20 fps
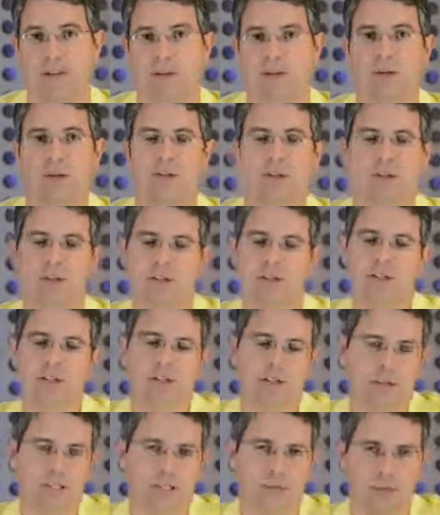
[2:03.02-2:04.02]
them. So you can
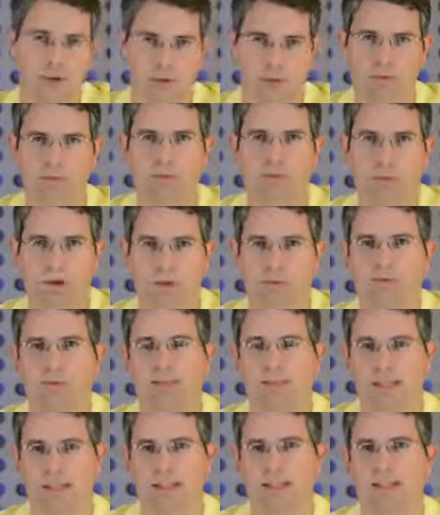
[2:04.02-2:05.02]
look at the most
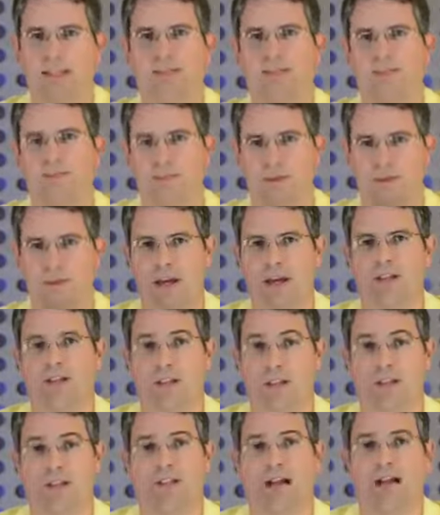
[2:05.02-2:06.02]
recent links if you might have
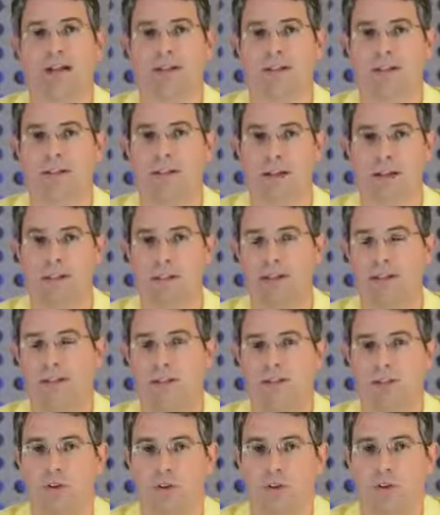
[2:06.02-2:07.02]
just gotten a
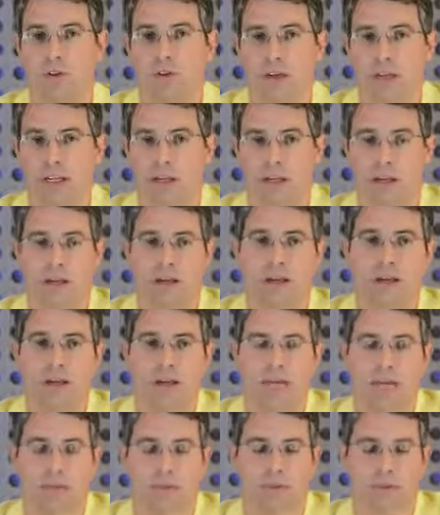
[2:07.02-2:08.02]
message or a warning about
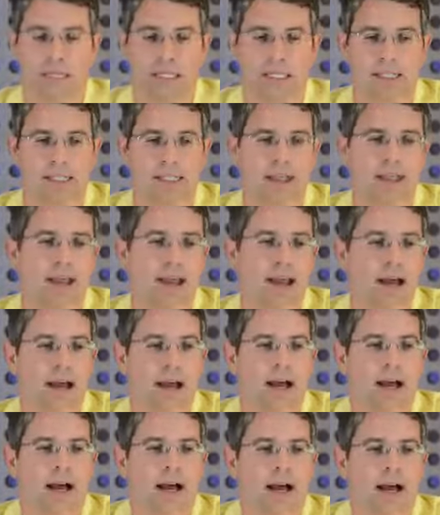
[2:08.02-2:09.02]
unnatural links.
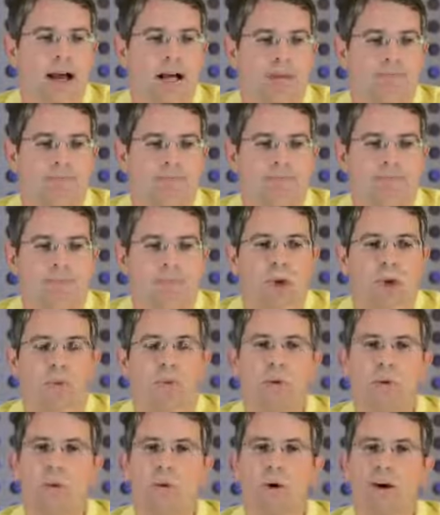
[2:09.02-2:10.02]

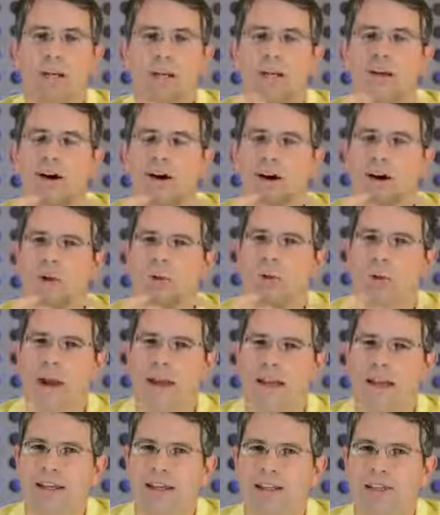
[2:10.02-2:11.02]
We're working on
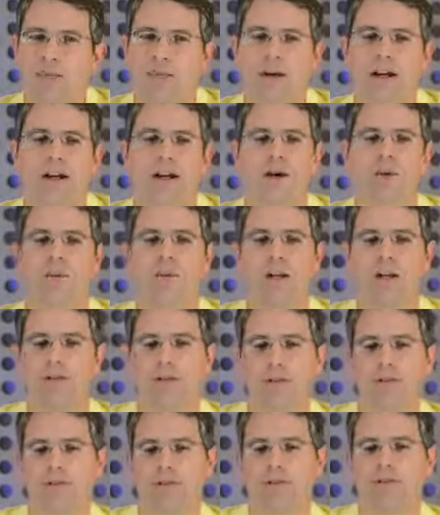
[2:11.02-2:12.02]
ways where when
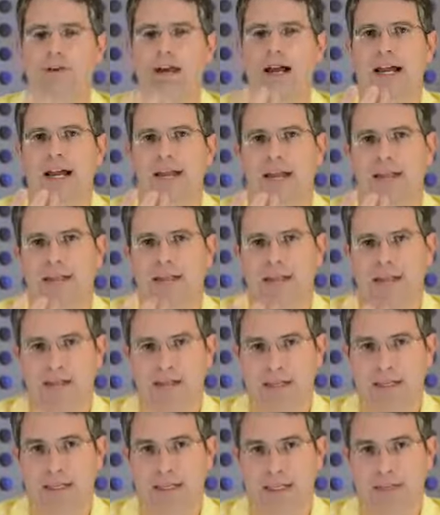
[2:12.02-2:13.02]
we provide
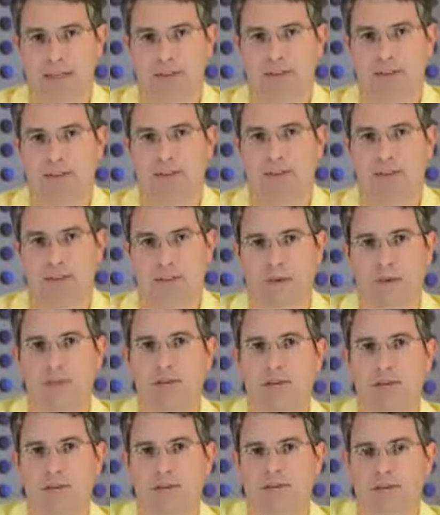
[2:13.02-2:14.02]
links that
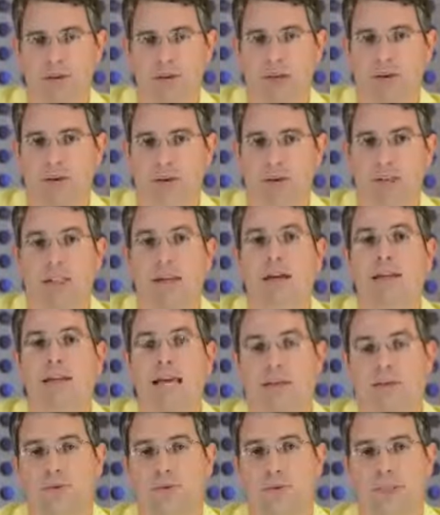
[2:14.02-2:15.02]
the
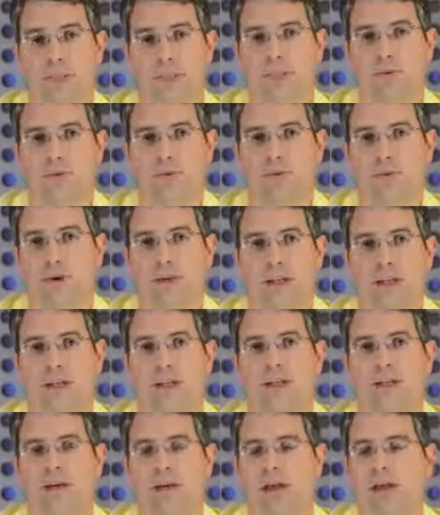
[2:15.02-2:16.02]
unnatural links
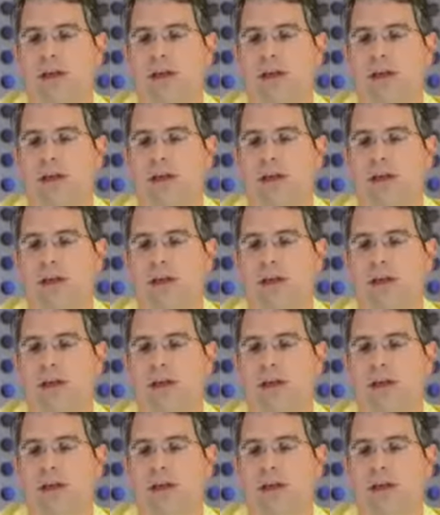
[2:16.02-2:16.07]
warning,